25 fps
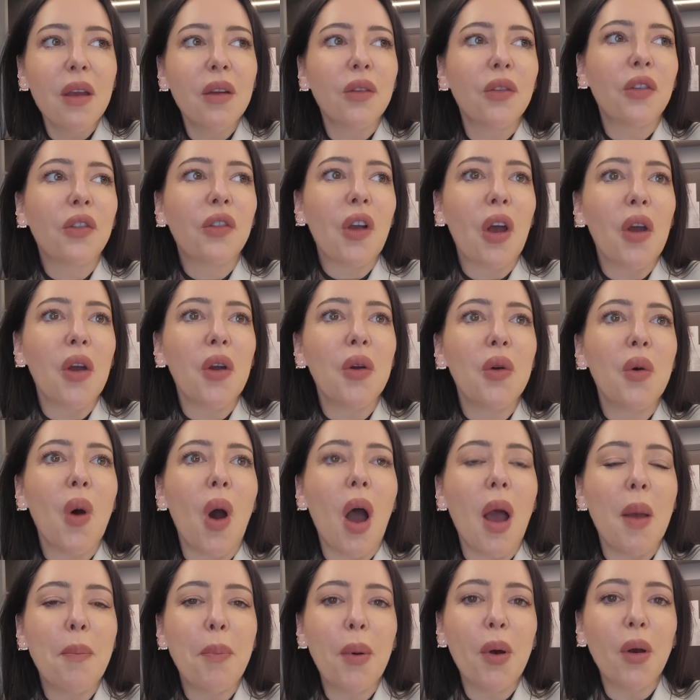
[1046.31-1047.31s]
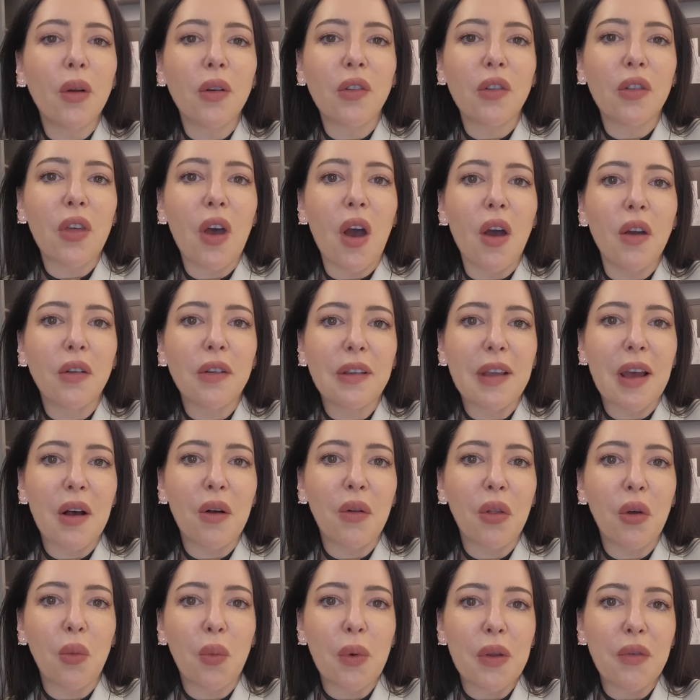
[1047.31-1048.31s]
So I booked the
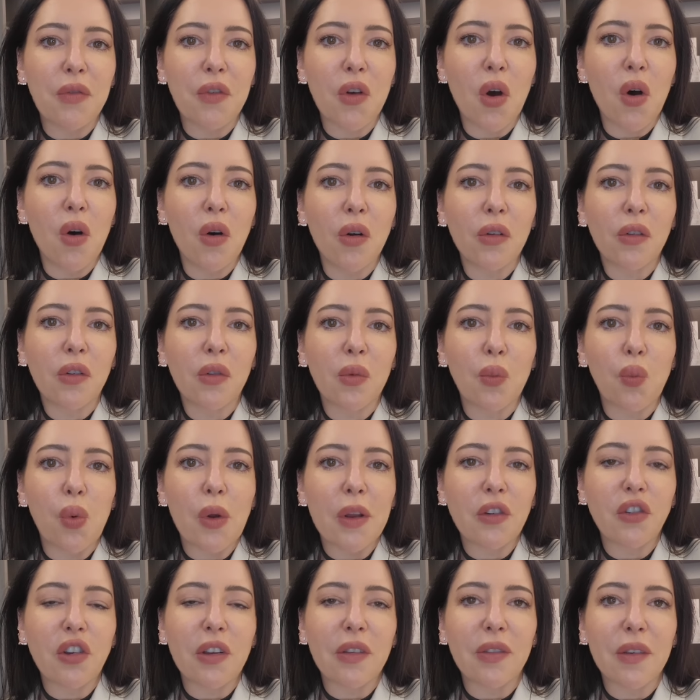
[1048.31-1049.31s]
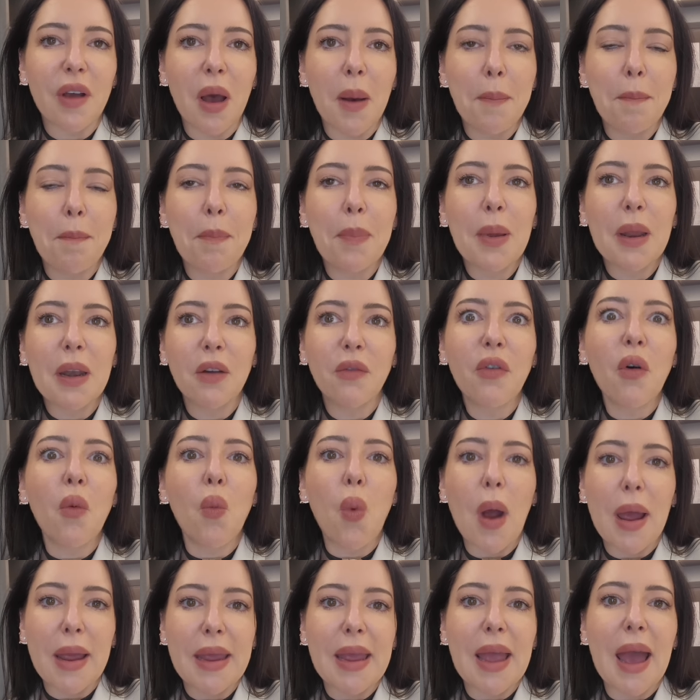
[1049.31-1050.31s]
hotel that we've got, which is a bit of a
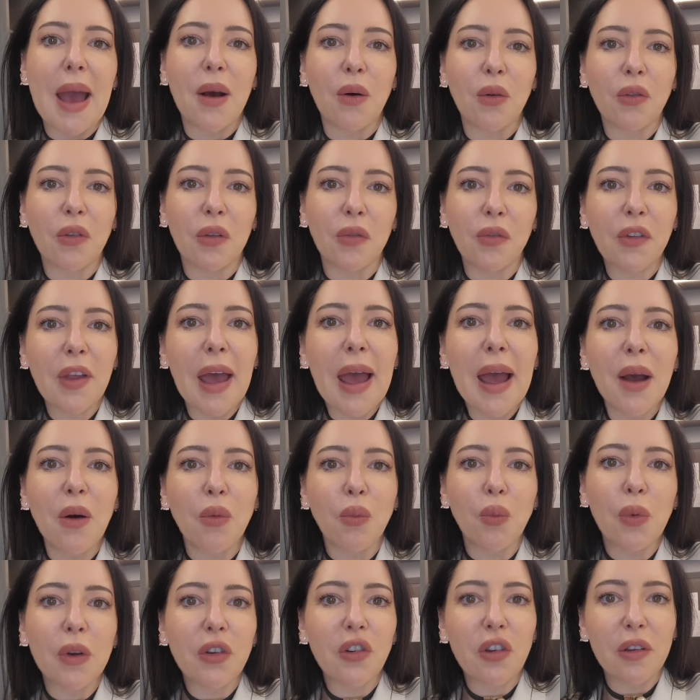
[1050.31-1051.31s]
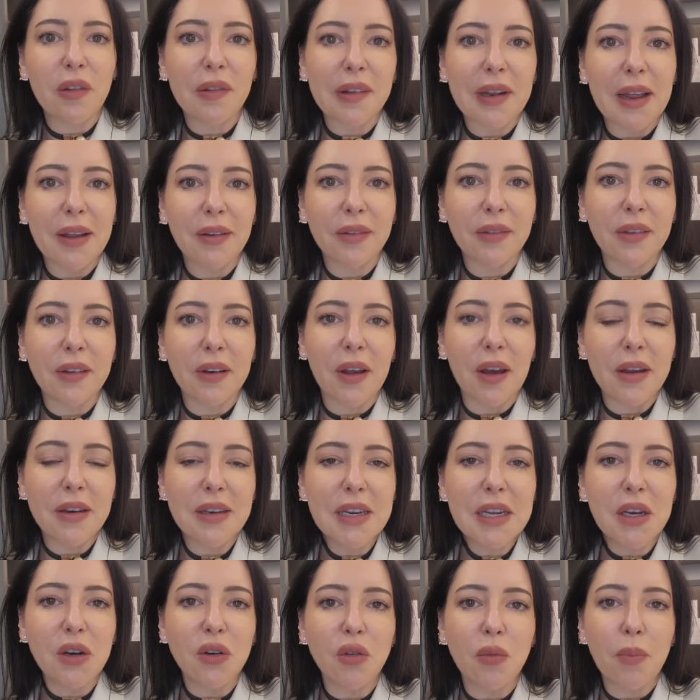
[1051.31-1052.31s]
way out of town, which is less than
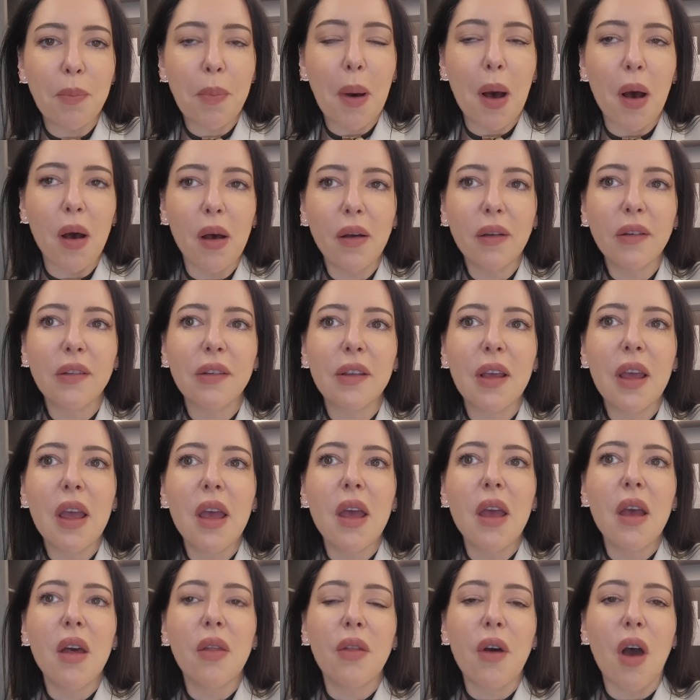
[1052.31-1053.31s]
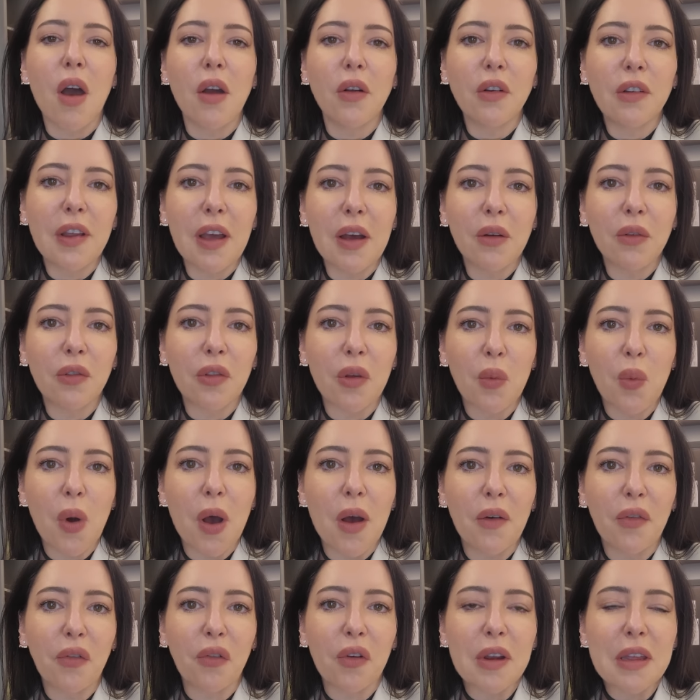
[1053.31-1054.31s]
ideal. But the hotels that
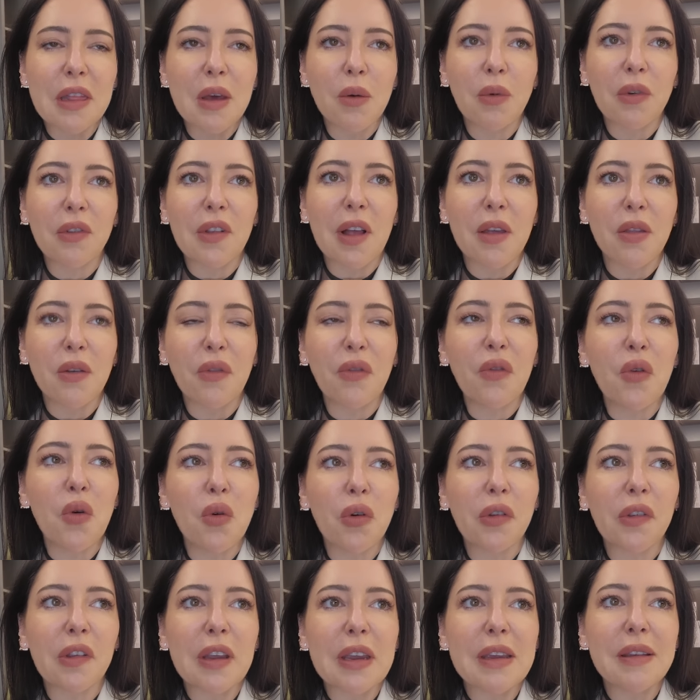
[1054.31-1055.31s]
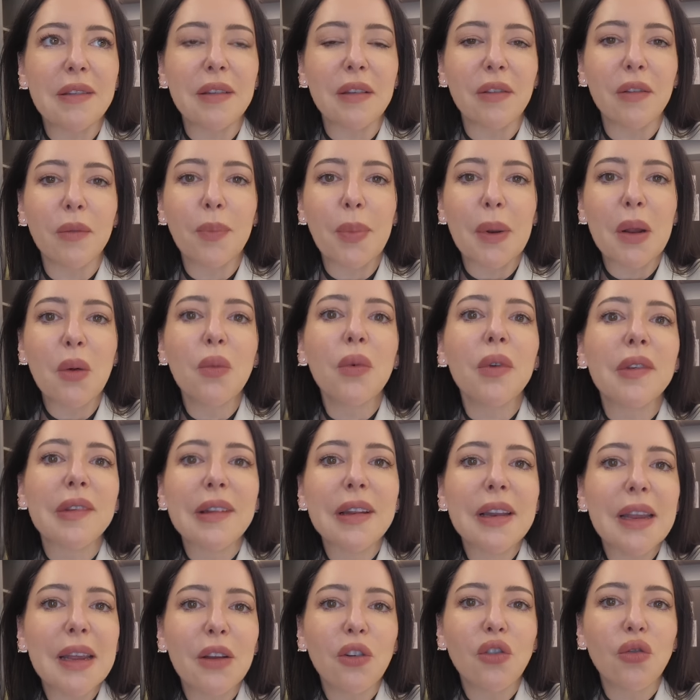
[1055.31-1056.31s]
were free, there was like the Four Seasons, but it was
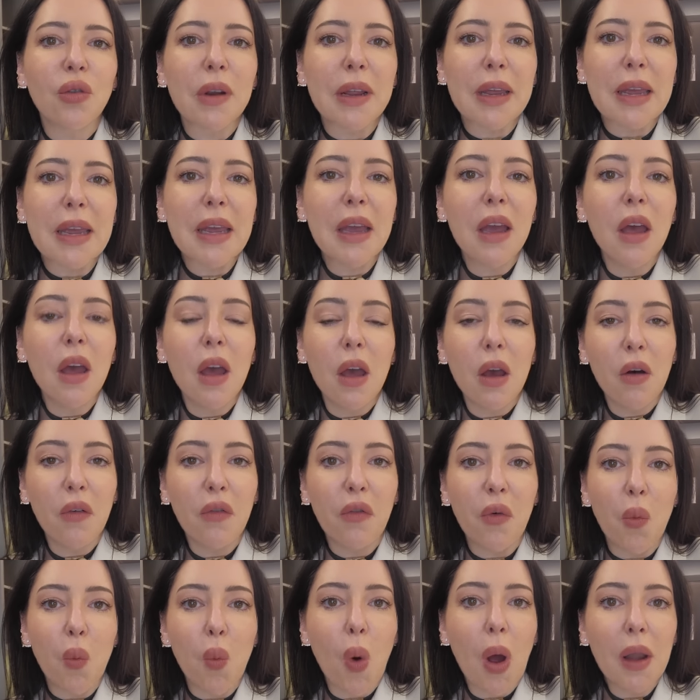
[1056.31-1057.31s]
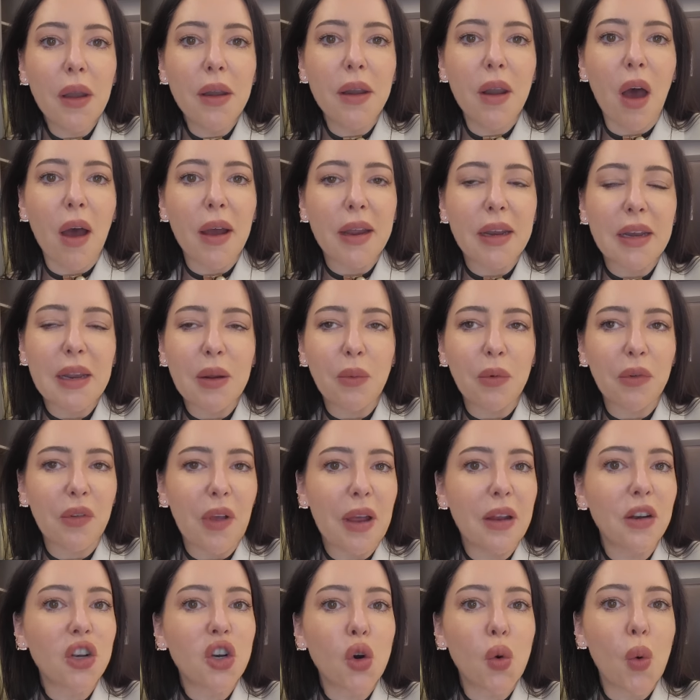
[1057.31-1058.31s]
literally for one night. It was
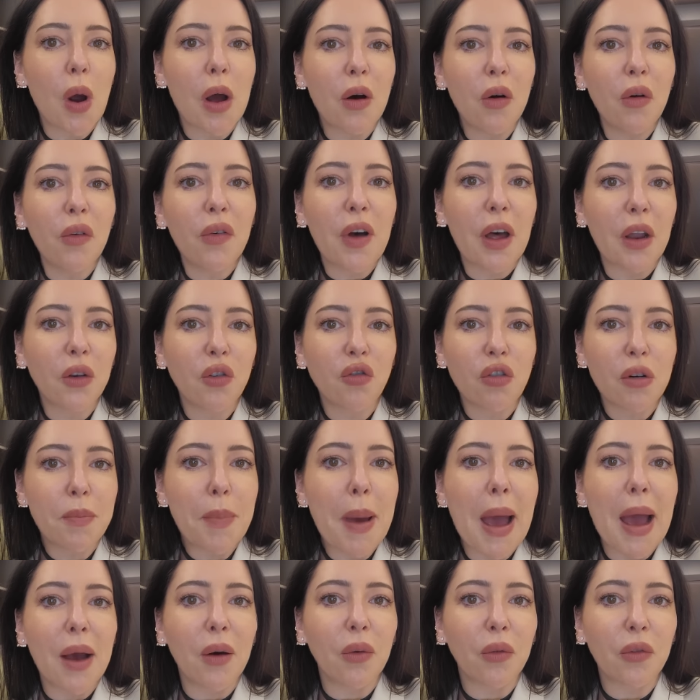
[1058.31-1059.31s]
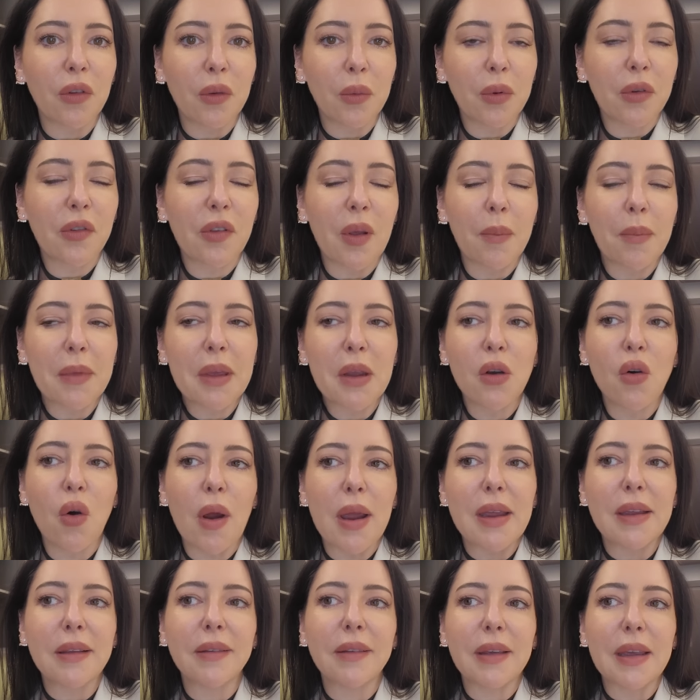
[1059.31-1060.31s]
like £1,200. It was something
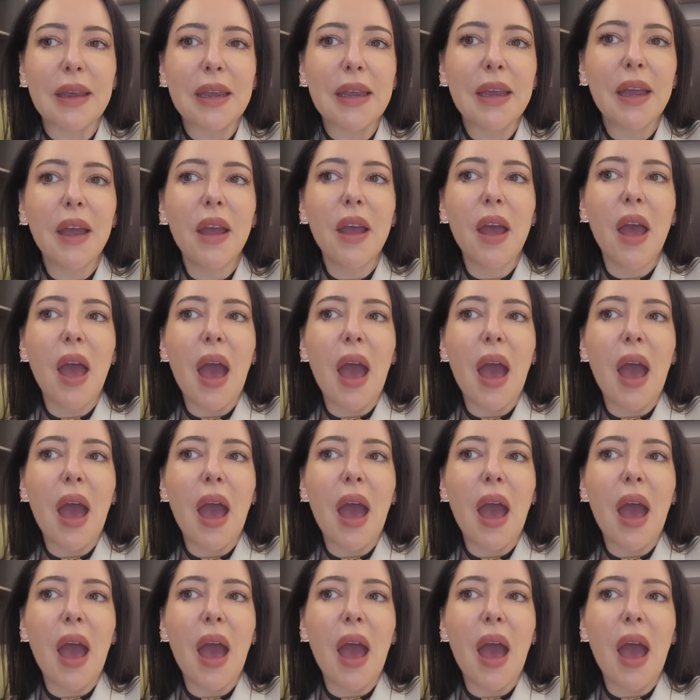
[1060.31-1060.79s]
crazy.